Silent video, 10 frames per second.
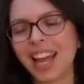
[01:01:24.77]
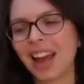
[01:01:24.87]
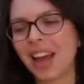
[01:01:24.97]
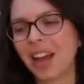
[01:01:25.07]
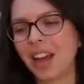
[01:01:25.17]

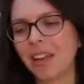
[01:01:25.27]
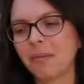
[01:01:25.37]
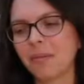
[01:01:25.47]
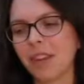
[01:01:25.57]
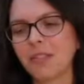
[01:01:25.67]

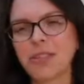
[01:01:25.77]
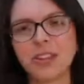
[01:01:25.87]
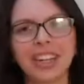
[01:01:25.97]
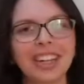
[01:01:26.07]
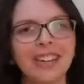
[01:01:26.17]
If you're
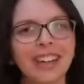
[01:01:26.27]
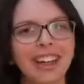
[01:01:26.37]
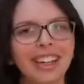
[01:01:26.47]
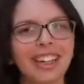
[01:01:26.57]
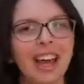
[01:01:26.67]
tuning in
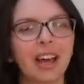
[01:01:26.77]
online,